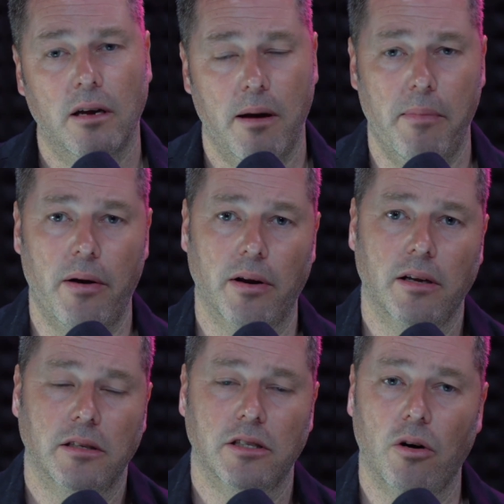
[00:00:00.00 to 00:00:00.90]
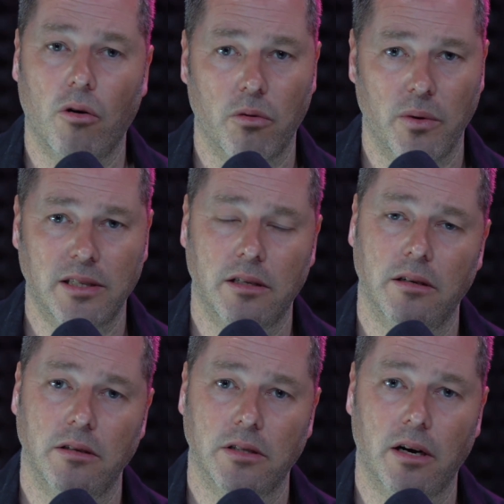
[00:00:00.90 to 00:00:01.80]
Americans or
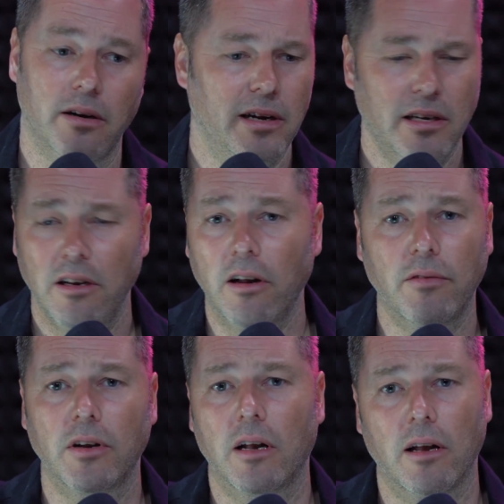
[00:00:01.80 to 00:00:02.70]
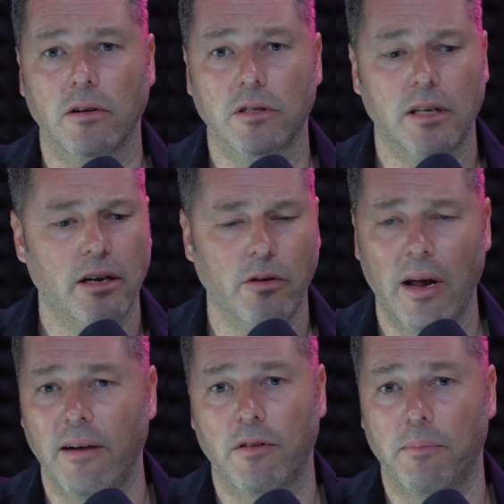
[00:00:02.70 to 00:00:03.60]
Westerners are. Not even close. They don't
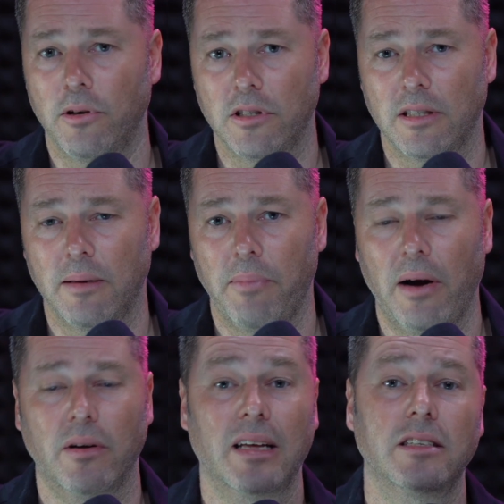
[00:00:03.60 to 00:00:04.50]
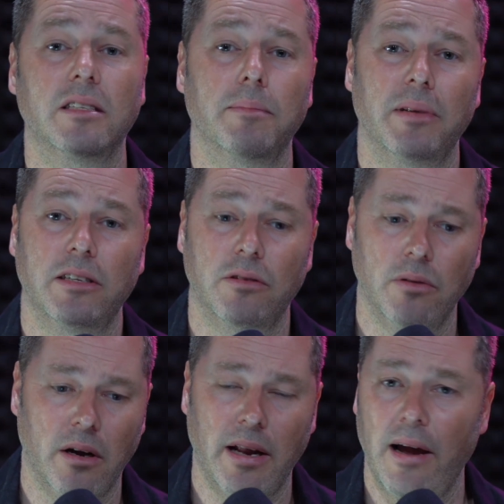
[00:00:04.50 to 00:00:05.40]
have the purchasing power. They simply do
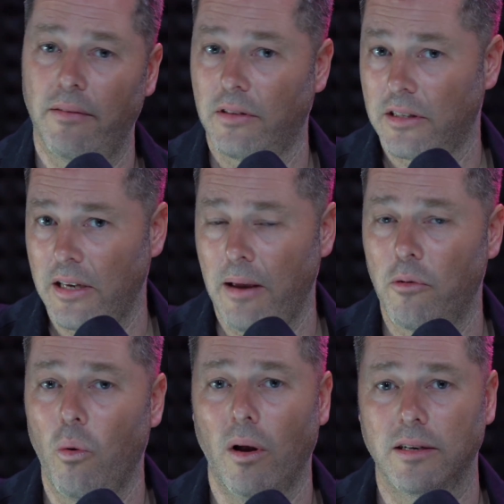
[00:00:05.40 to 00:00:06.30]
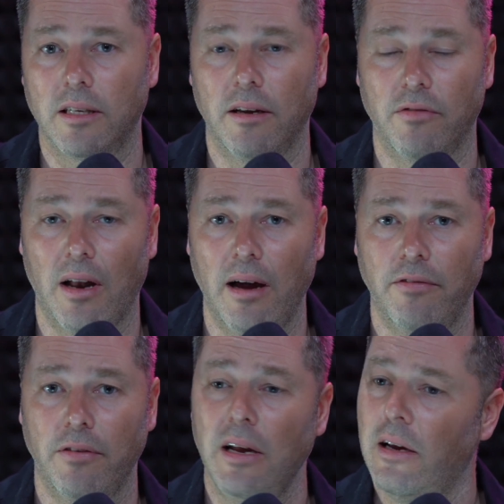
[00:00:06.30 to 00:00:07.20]
not have the same quality of
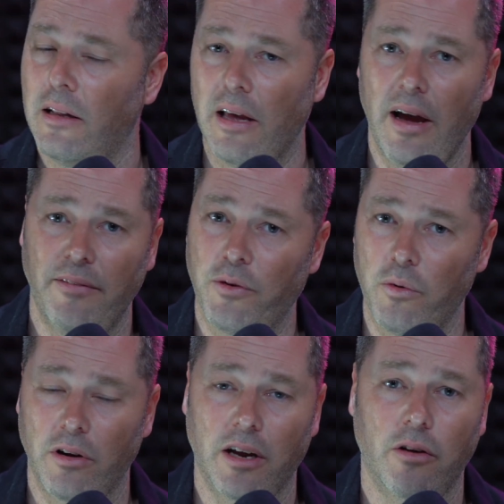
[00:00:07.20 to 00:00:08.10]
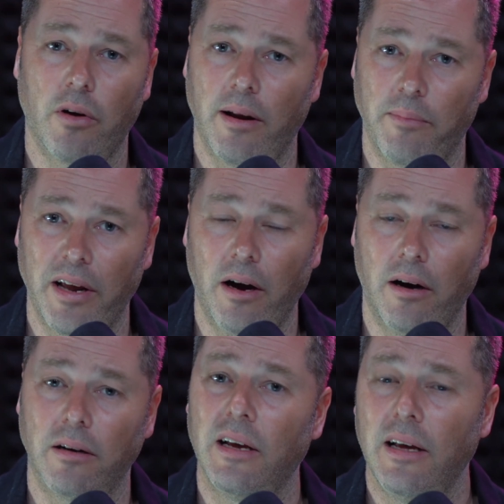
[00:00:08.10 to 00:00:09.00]
life. They have to work incredibly
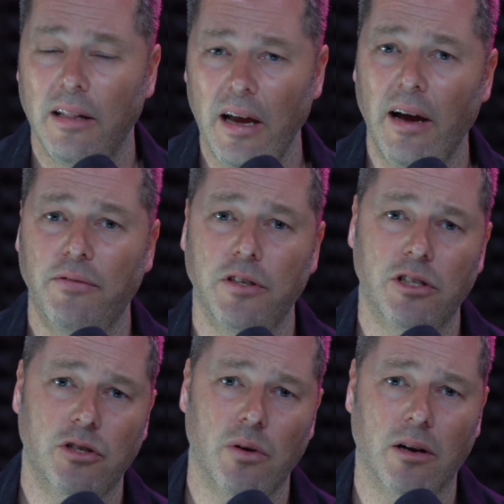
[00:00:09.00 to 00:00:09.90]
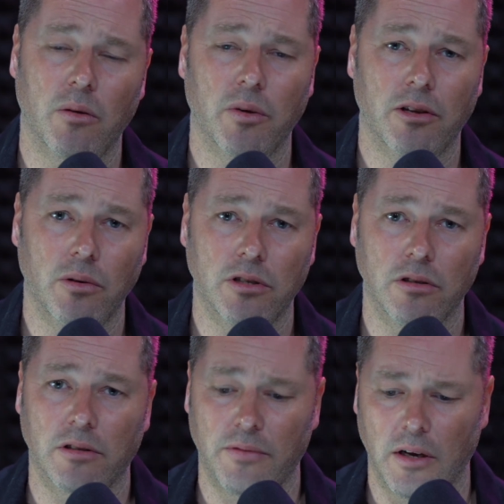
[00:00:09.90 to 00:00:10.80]
hard. They have to struggle with all
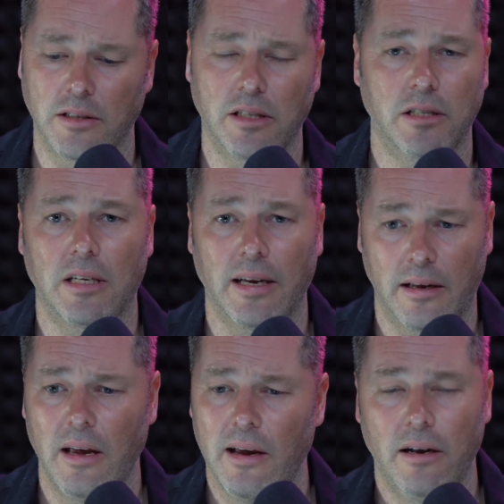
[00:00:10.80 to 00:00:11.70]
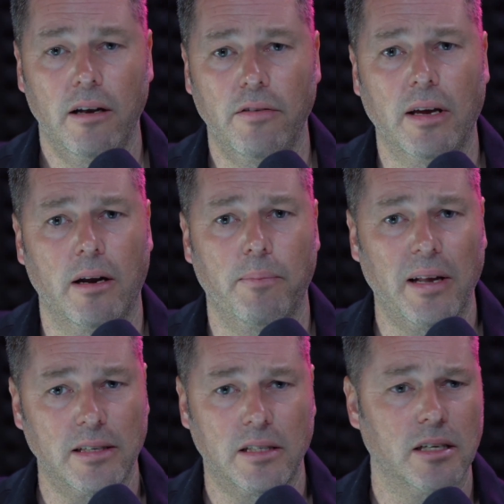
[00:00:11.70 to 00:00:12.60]
sorts of nonsense, like living in a
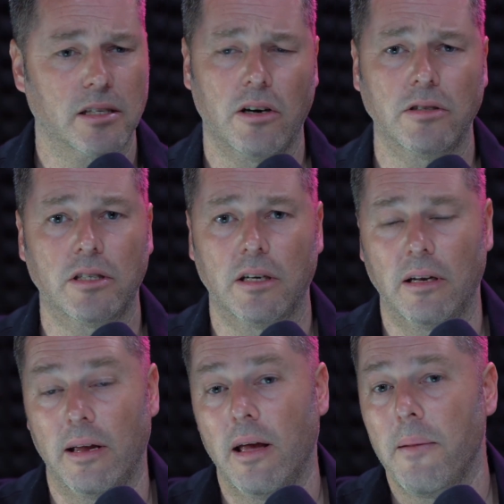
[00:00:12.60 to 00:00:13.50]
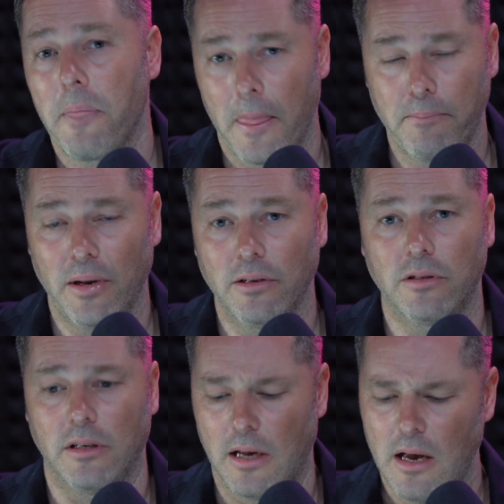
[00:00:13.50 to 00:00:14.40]
place that's constantly
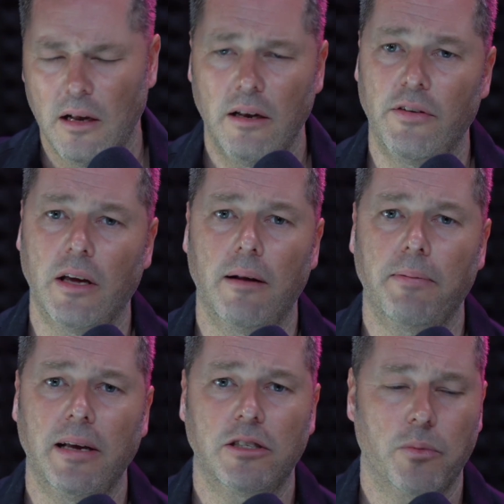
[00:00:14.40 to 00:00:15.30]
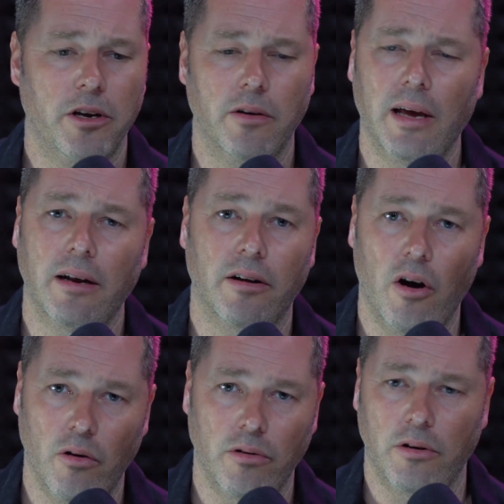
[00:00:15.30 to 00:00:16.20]
polluted, living in a place where you cannot
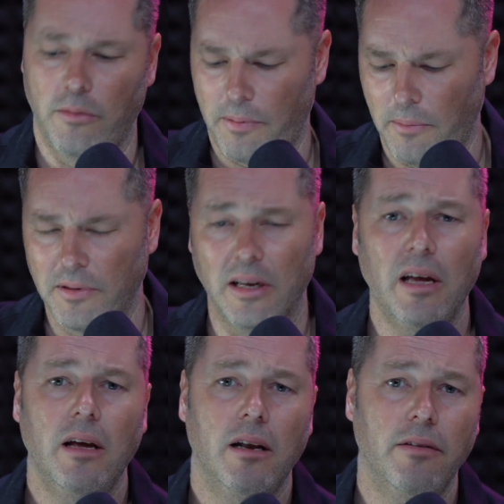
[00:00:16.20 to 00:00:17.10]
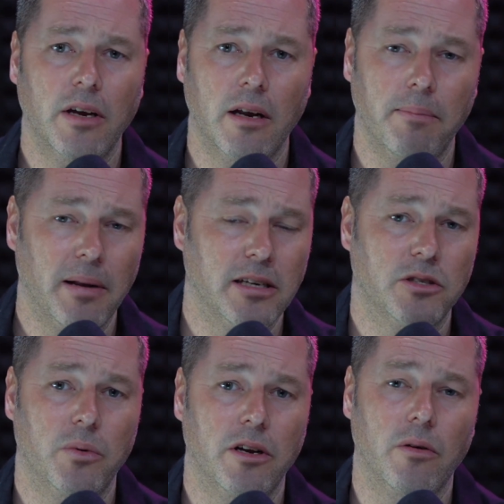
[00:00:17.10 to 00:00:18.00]
own your property, living in a
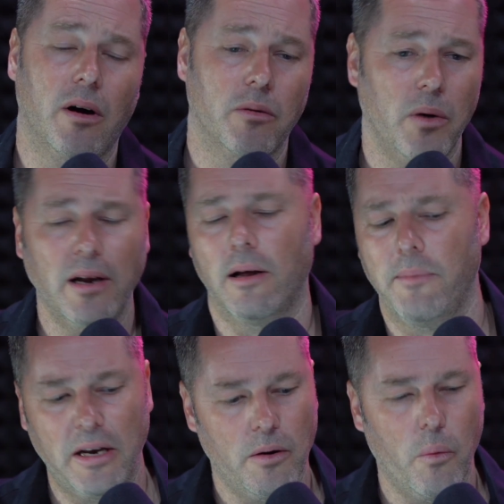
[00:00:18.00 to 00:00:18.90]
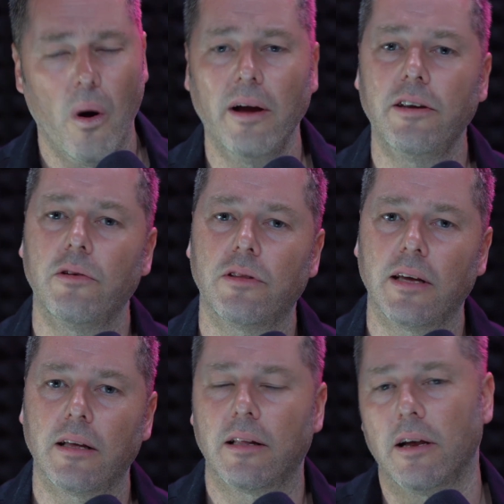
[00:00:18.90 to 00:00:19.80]
place where you are... Why do you
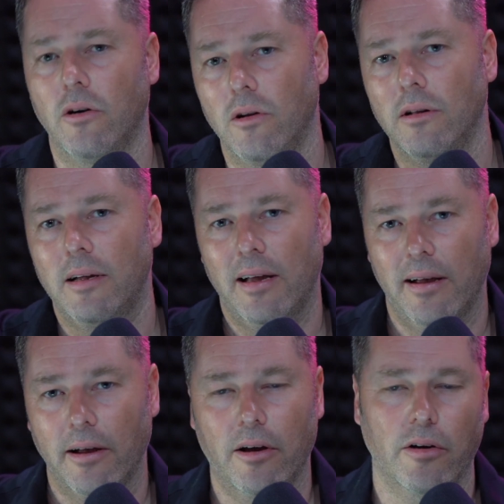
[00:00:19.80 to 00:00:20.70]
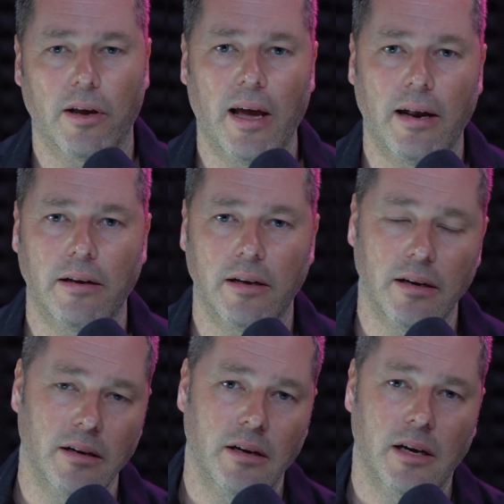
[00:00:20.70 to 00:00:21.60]
think they all go to
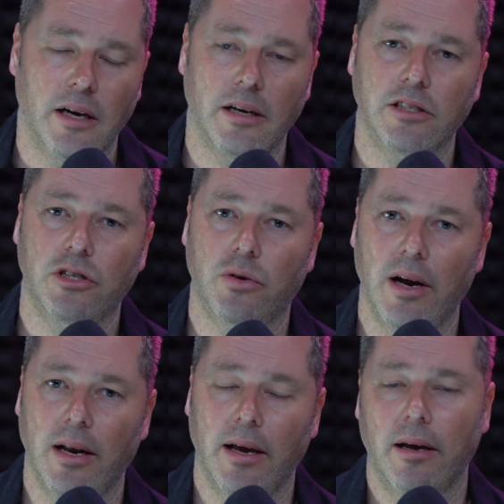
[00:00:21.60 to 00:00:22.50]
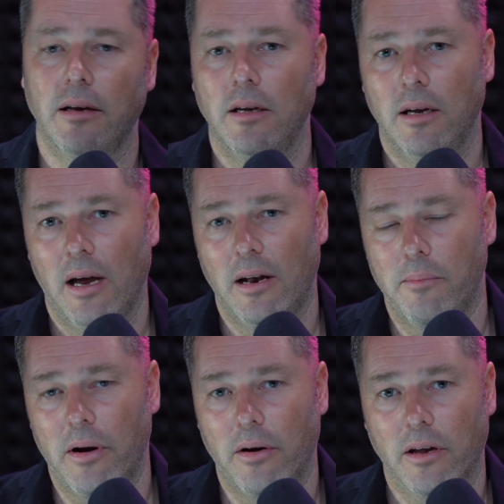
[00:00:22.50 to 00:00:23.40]
Canada and Australia and
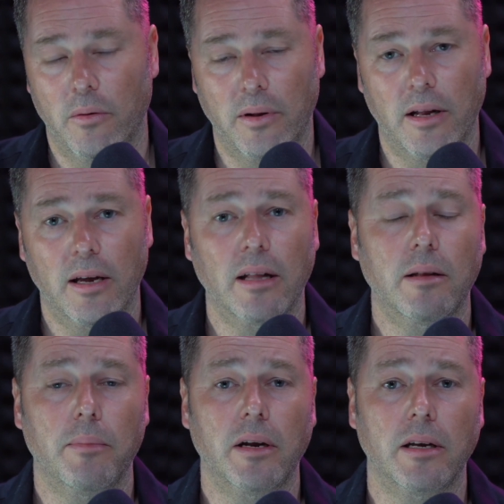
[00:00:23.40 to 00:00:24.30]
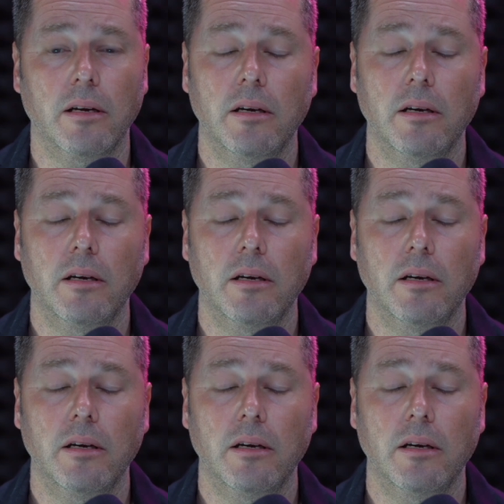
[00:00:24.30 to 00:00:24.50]
America when they get the money?